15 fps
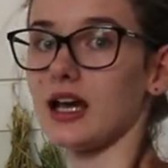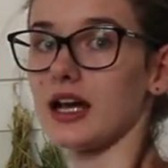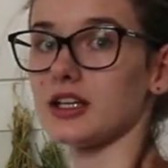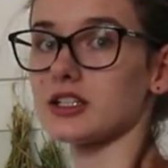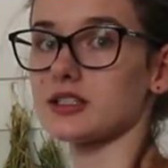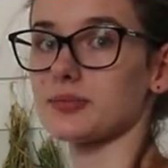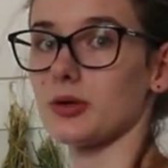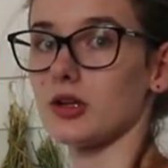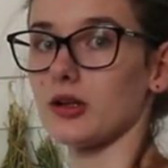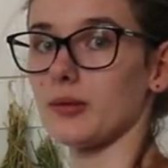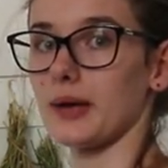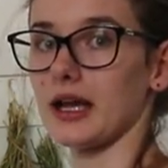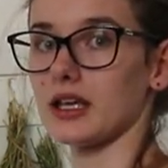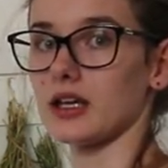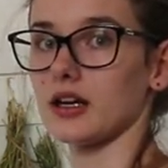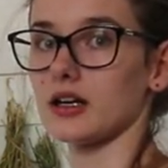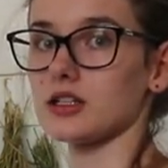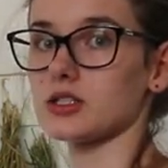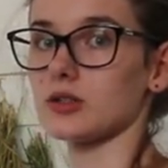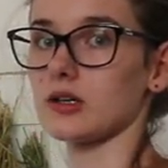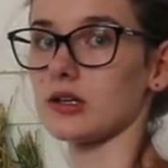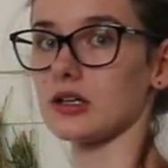it, I just pull back here
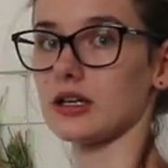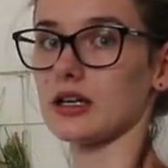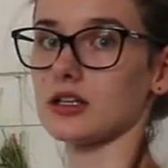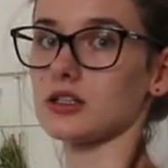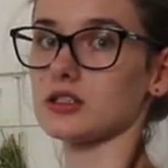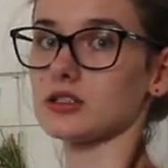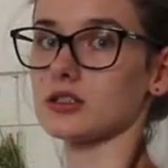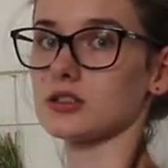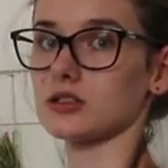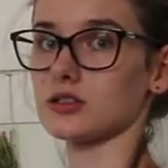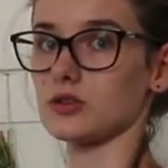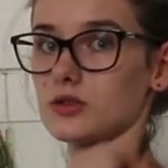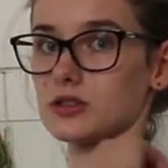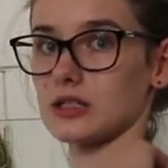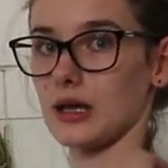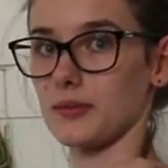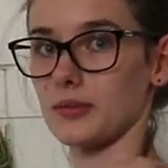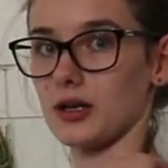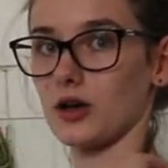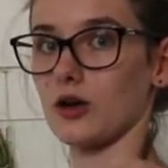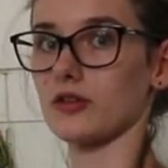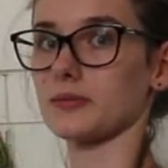so it scoots
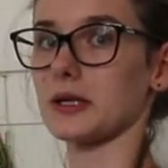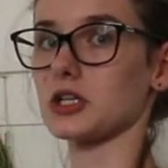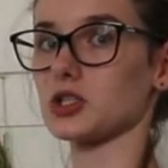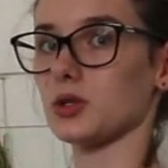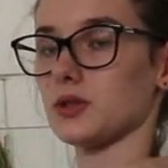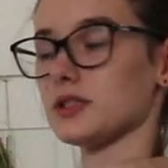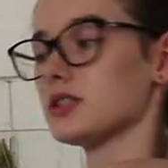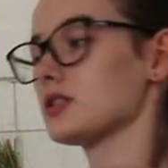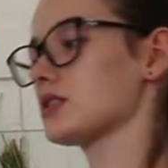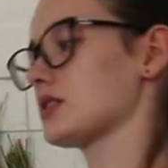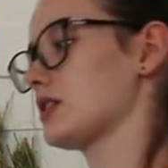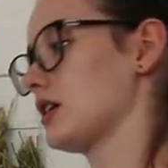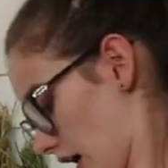some over my shoulders.